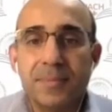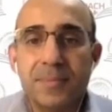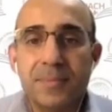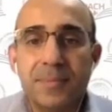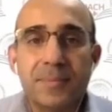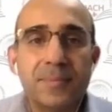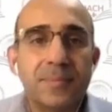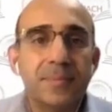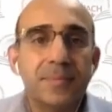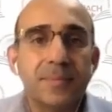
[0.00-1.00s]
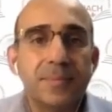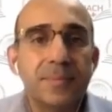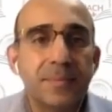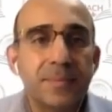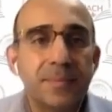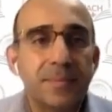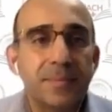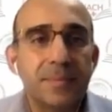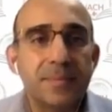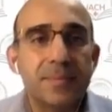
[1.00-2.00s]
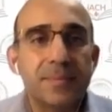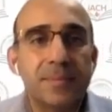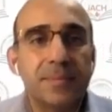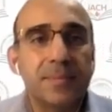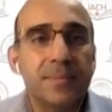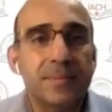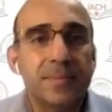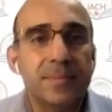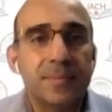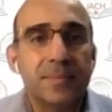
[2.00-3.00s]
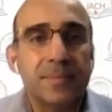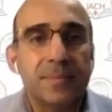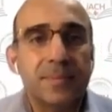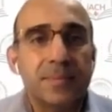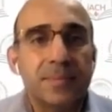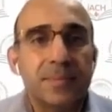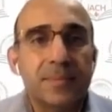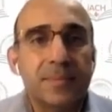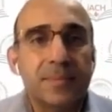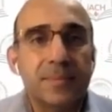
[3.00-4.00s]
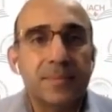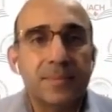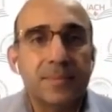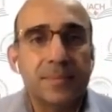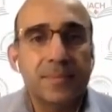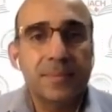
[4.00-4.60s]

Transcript: The person shown says nothing.